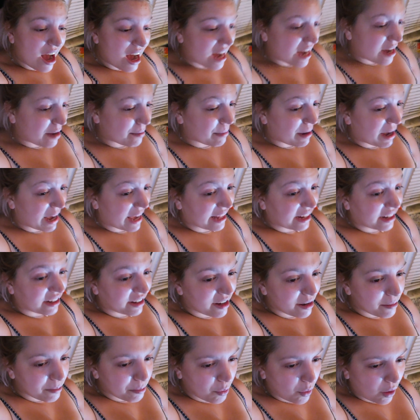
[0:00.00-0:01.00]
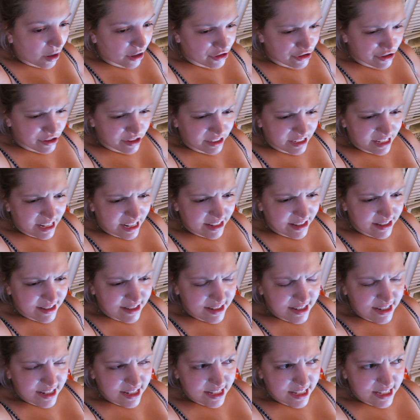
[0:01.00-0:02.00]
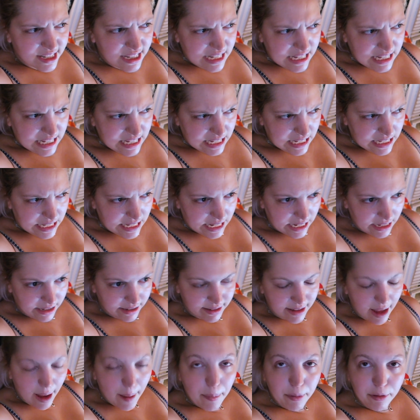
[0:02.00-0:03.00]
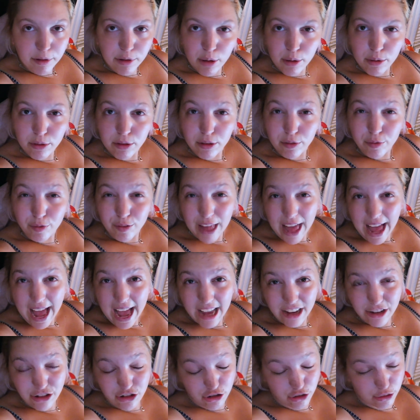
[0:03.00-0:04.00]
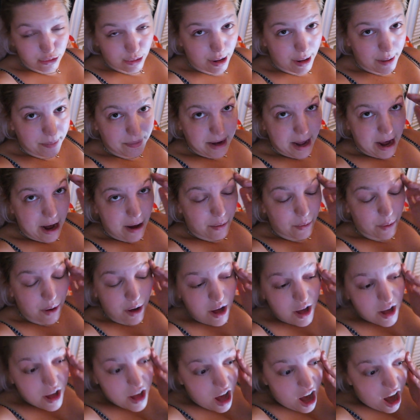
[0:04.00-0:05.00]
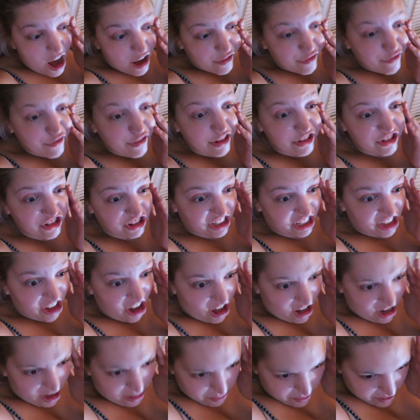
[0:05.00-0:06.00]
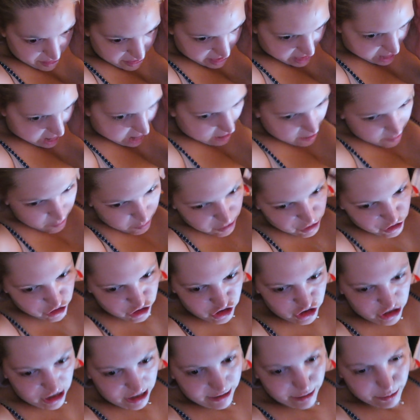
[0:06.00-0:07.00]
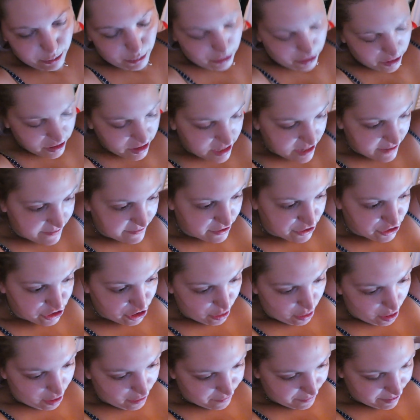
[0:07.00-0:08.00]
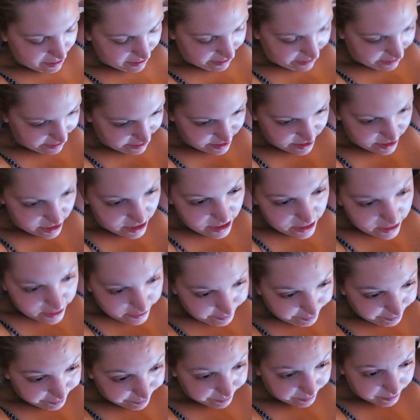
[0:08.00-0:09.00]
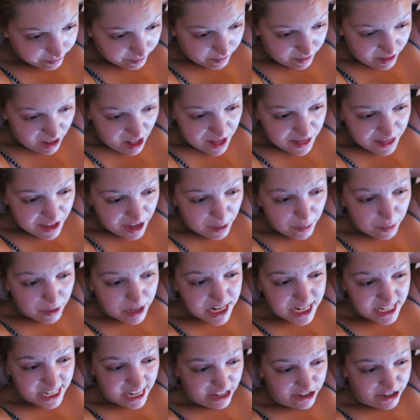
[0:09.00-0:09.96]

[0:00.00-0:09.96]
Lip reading: I ended up watching the last 6 episodes of The Flash, so I'm now officially caught up with that, which checks one TV show off my list that I wanted to